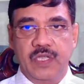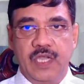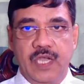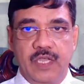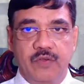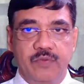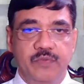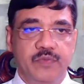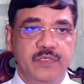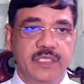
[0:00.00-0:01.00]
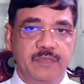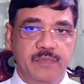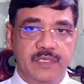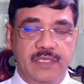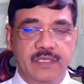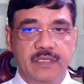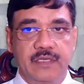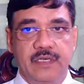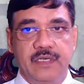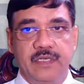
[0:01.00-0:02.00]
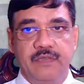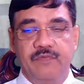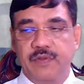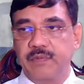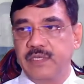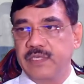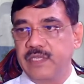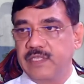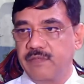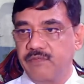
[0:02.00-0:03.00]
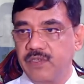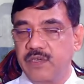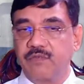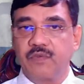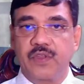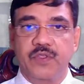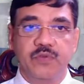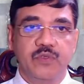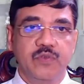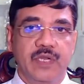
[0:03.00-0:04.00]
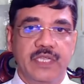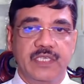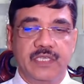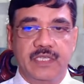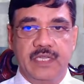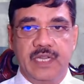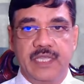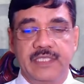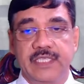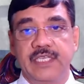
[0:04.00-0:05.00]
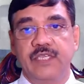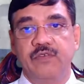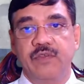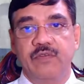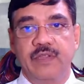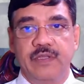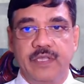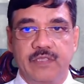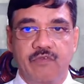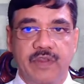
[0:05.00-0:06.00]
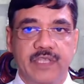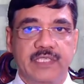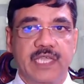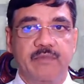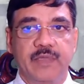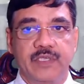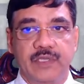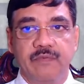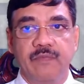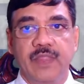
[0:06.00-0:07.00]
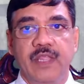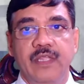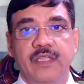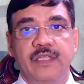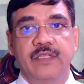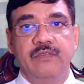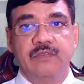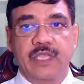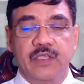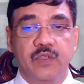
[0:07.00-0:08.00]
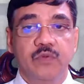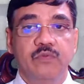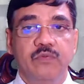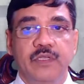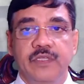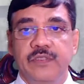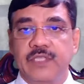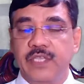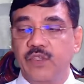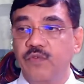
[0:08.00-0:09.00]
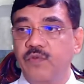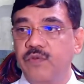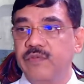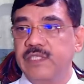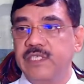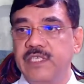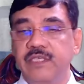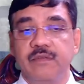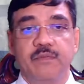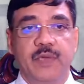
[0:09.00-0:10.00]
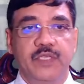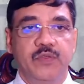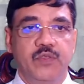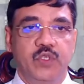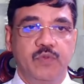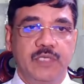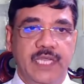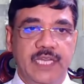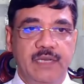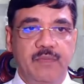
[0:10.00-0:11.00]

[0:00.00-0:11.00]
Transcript: I hope this much information is sufficient for you to write an answer in your theory examination. Thank you. Thank you for visiting my YouTube channel.